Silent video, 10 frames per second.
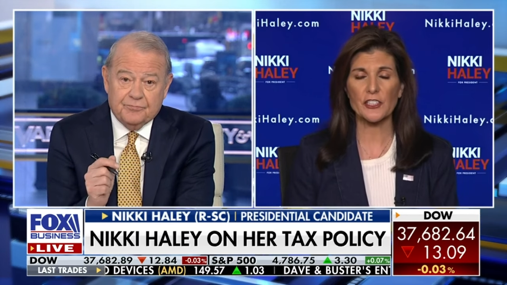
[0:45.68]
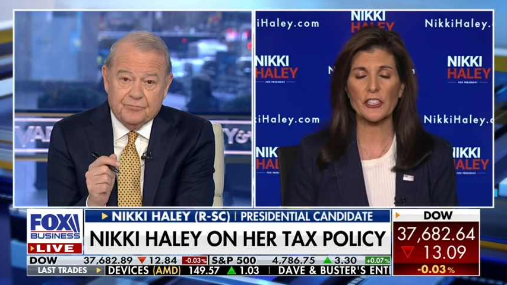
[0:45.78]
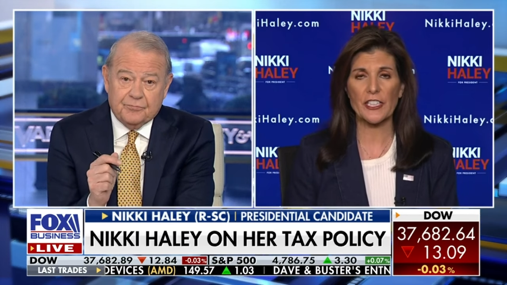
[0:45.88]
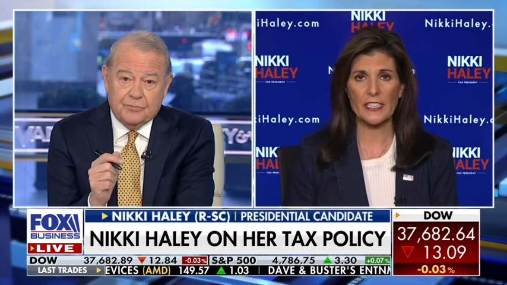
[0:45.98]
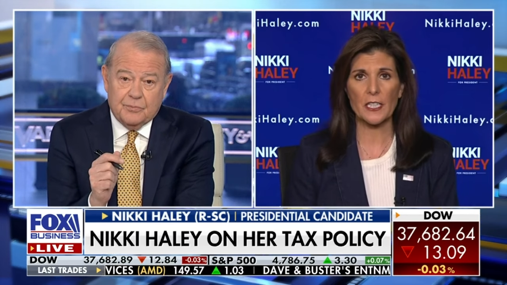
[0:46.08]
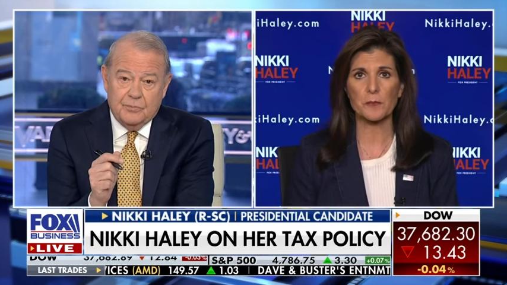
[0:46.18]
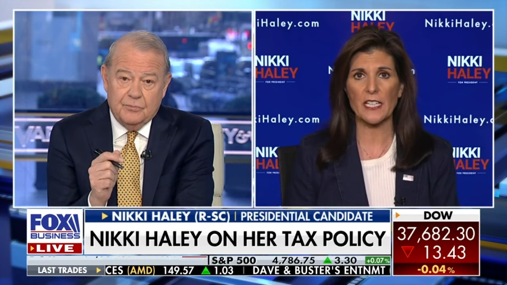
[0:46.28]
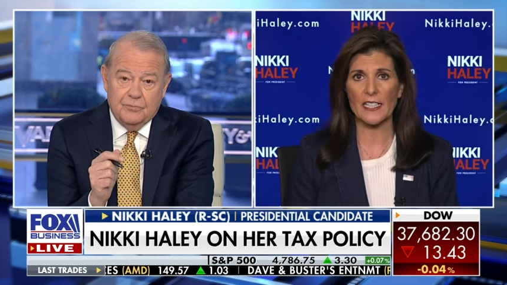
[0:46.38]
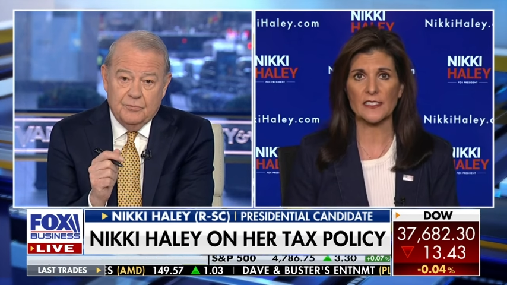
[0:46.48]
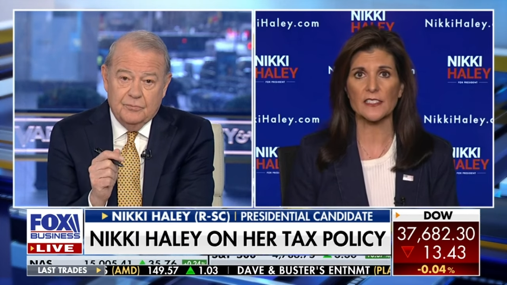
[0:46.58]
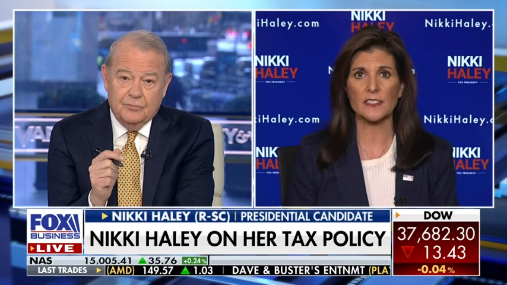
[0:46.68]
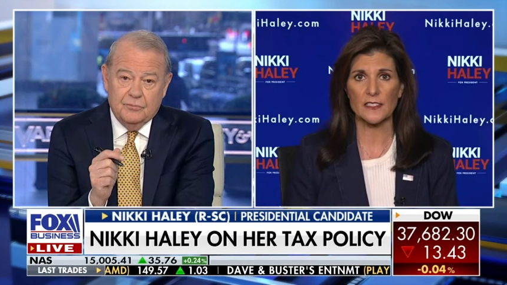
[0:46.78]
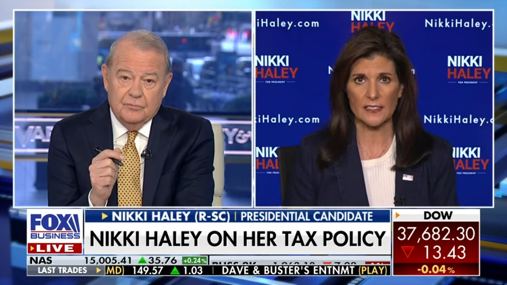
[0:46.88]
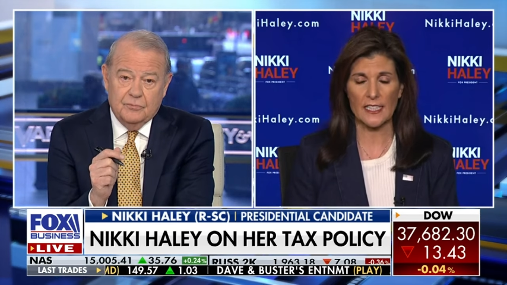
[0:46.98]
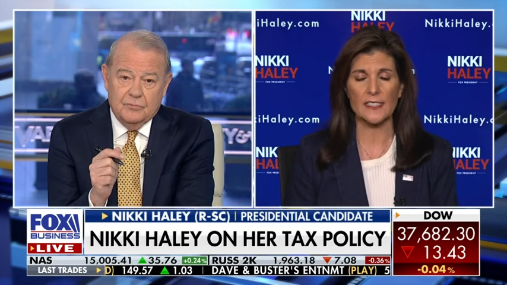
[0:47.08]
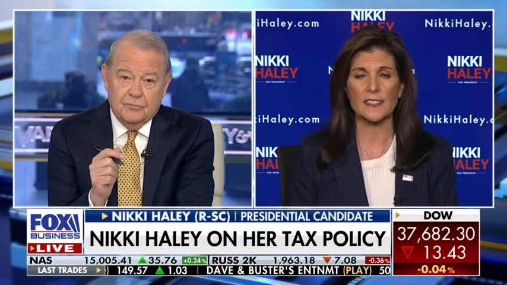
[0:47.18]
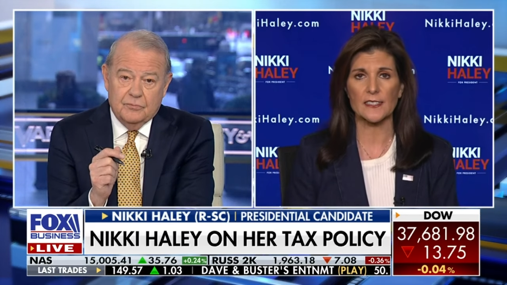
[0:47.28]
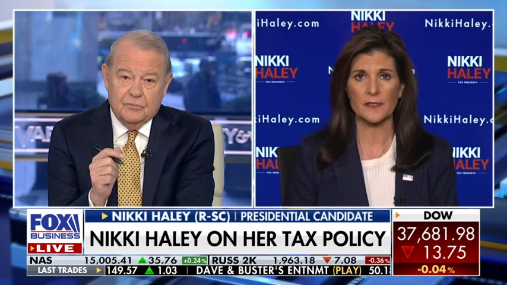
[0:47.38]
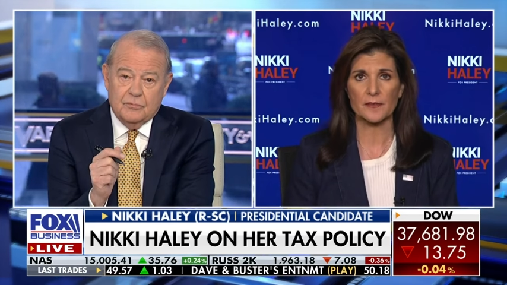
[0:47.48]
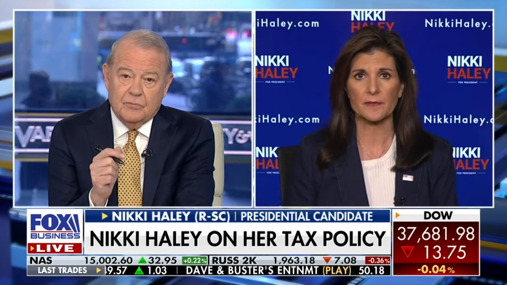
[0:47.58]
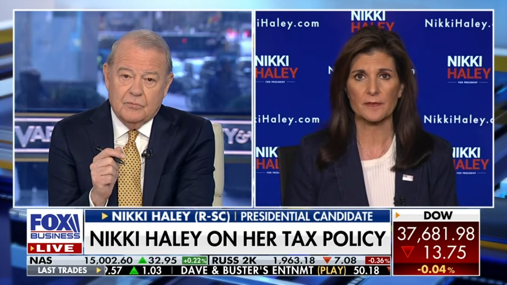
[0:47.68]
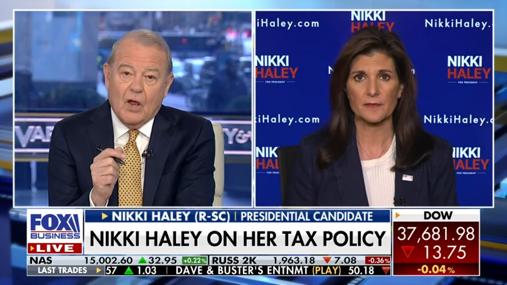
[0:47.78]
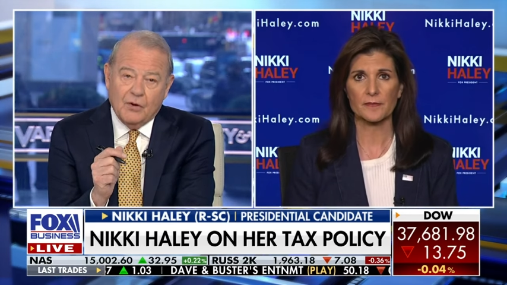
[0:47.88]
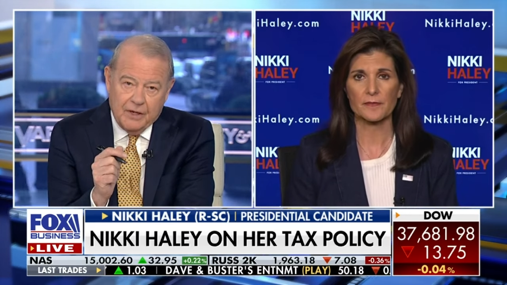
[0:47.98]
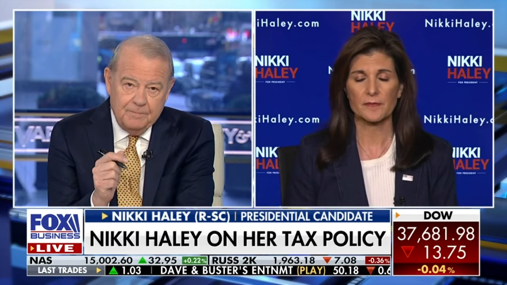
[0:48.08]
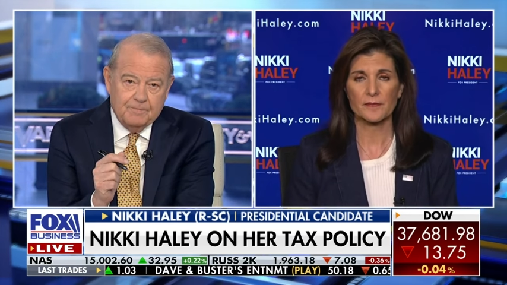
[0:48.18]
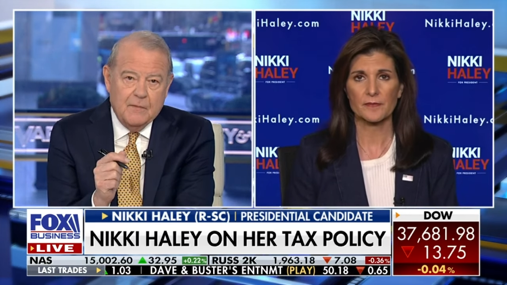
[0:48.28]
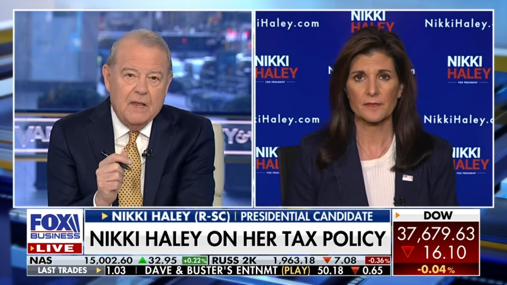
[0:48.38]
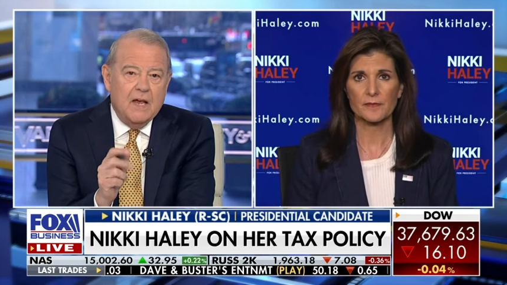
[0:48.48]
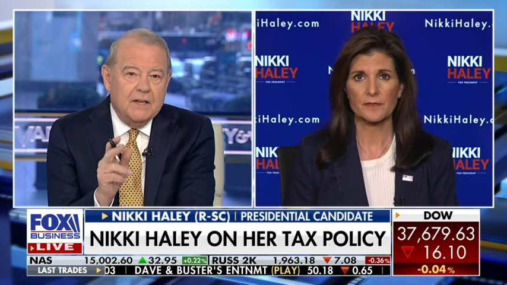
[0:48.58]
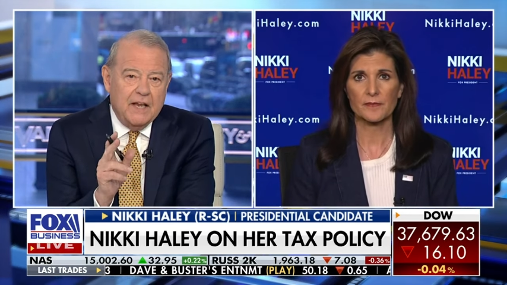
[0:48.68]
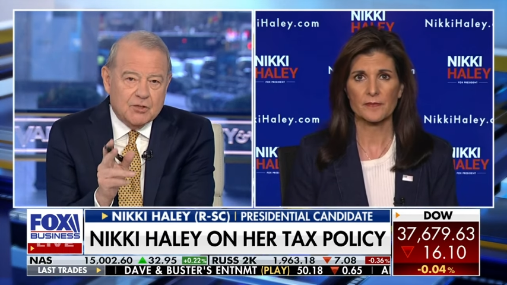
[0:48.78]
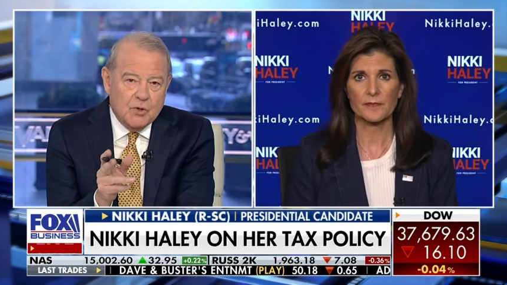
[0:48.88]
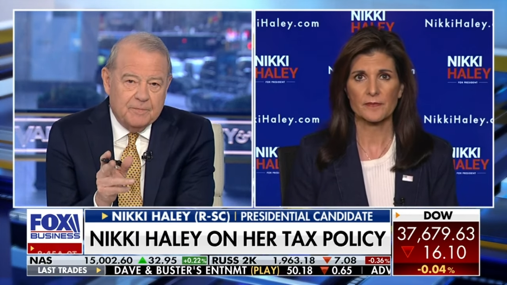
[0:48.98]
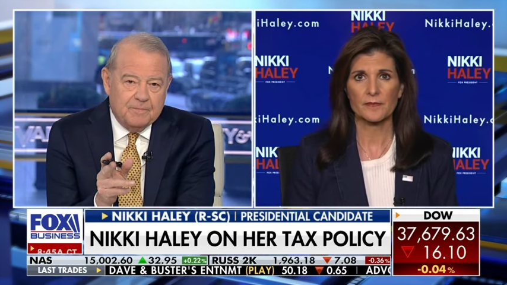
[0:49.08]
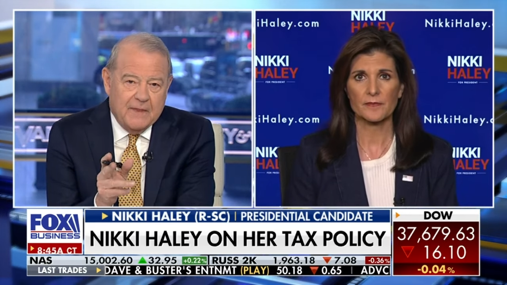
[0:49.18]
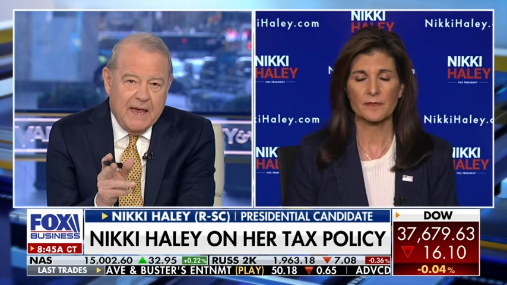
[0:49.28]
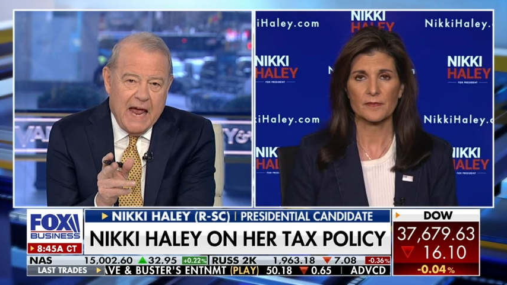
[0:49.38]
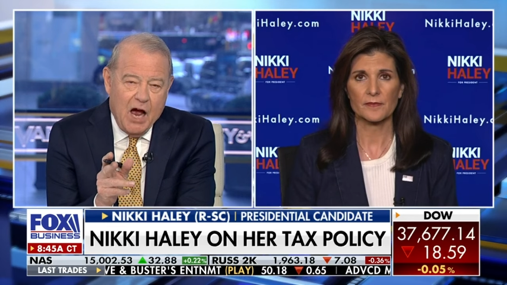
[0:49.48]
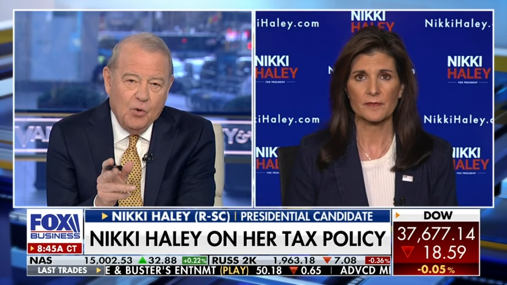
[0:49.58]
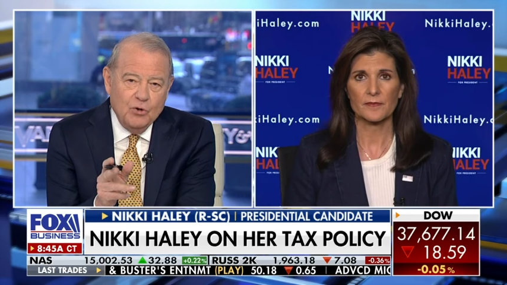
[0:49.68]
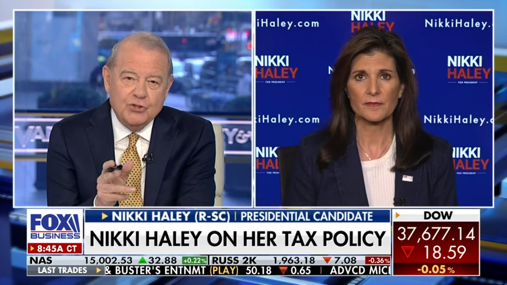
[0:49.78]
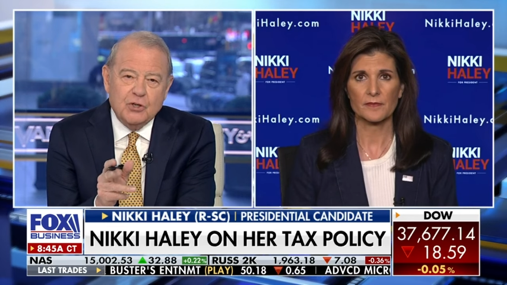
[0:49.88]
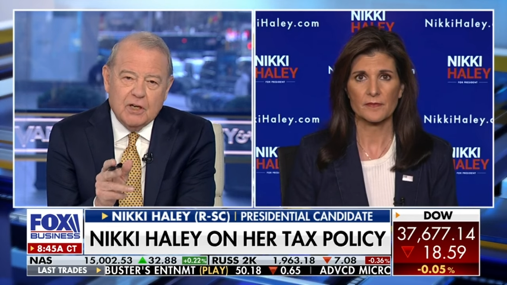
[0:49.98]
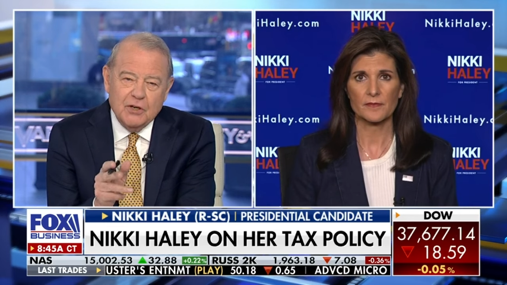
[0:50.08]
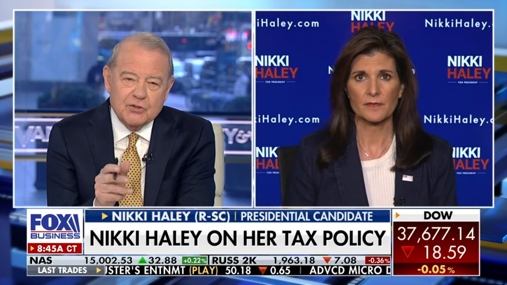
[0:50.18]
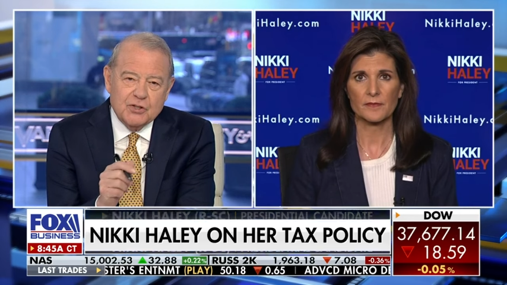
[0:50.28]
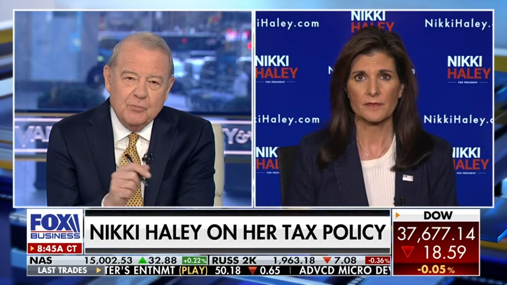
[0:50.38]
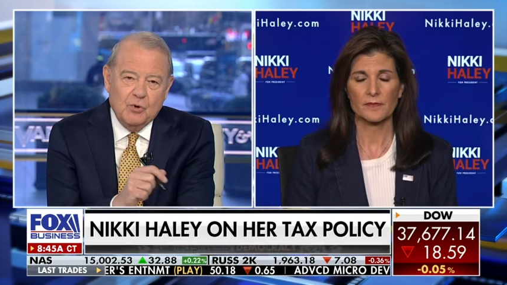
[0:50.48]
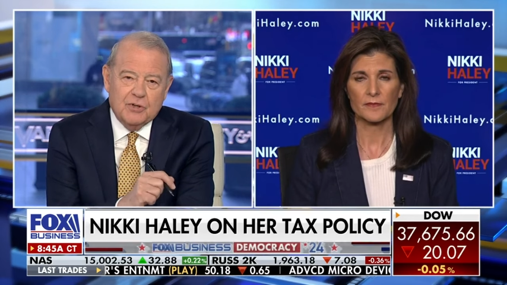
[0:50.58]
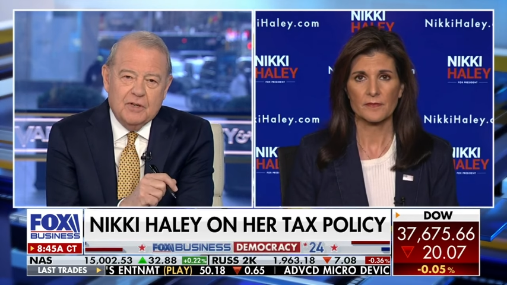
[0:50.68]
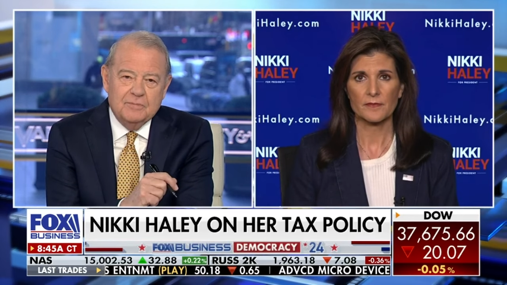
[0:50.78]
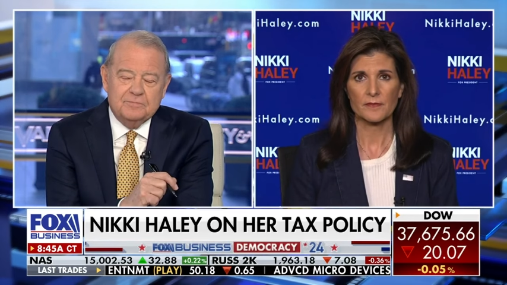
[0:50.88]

Speaker 1: their income taxes. Yes.
Speaker 2: Okay. Next one. How would you close the border?